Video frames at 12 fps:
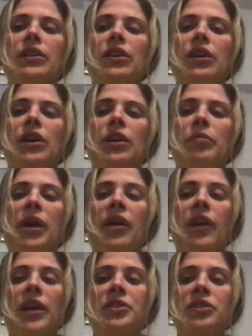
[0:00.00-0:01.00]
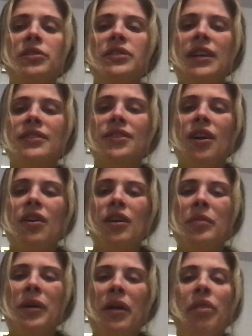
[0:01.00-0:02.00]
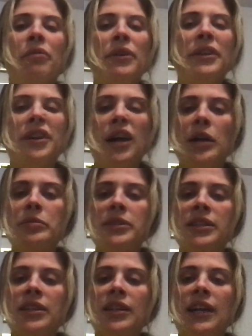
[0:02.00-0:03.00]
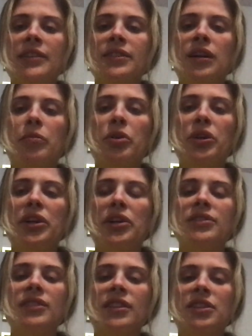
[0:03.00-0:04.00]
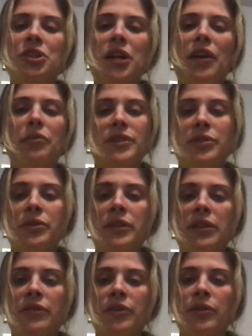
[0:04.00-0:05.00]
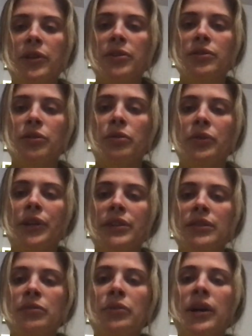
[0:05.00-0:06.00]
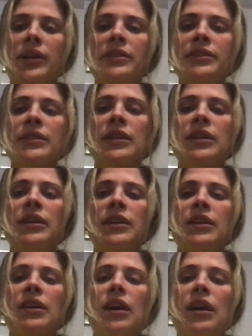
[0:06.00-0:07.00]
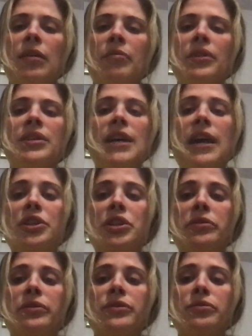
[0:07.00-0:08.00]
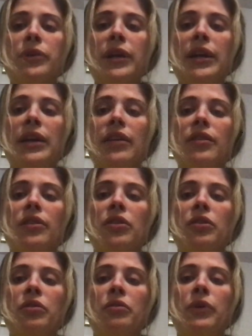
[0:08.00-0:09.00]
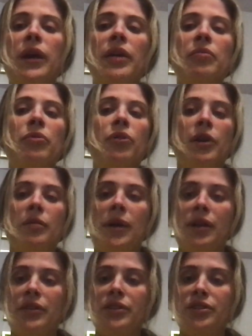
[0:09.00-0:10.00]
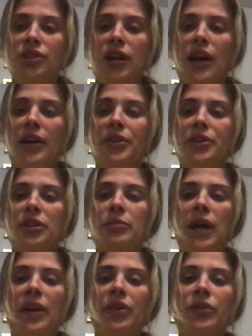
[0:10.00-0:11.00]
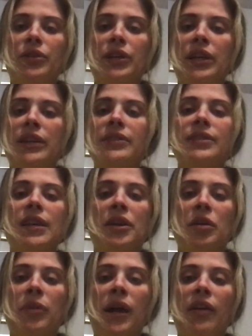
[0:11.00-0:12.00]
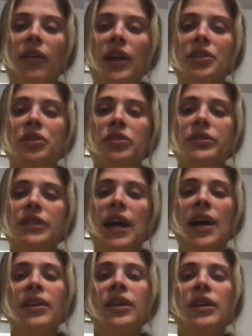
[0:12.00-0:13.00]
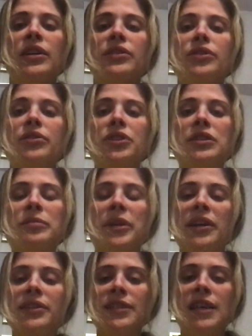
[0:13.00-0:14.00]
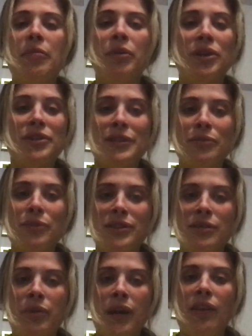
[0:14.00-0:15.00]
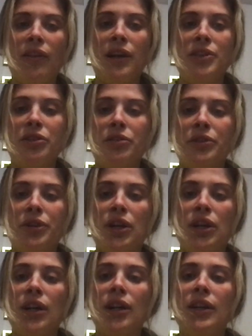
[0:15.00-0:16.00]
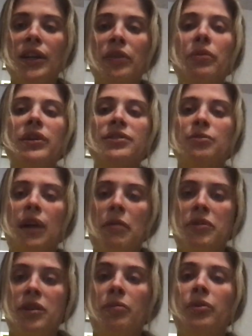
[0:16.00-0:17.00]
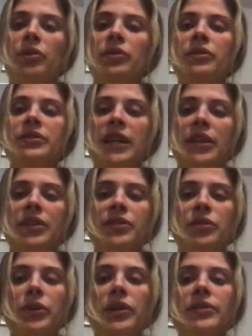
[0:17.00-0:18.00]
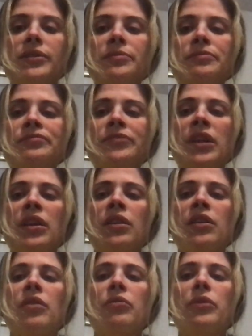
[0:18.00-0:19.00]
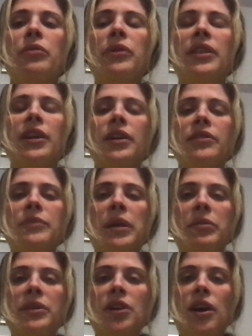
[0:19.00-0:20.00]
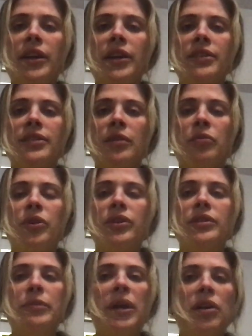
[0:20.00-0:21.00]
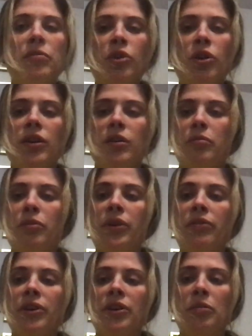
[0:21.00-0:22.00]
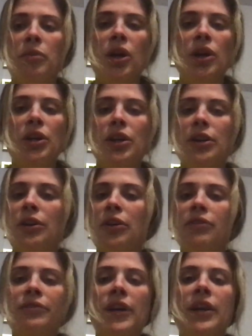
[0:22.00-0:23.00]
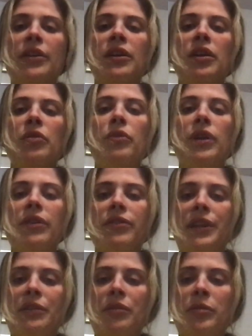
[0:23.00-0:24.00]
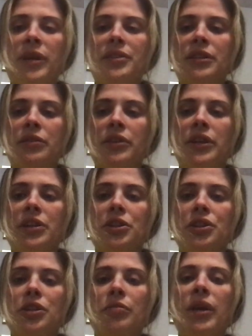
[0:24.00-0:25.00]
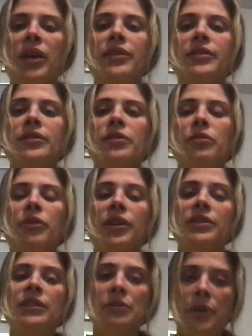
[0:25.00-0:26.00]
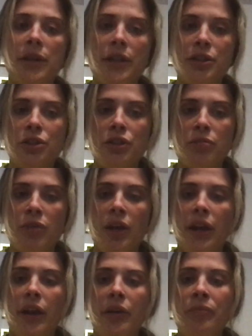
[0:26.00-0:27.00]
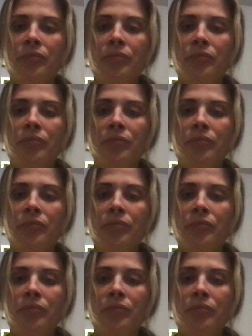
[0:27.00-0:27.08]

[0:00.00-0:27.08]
Her biological dad saw her about 3 times in the last couple years, and this child was only a few years old as it was. The dad she was with knew way more about this child, her medical needs, than her biological dad. So just because that person wasn't biological to her, he was a reputable data source. When we think of maybe talking to someone's paramour or boyfriend or partner, girlfriend, whatever their romantic relationship is, what is their relationship like?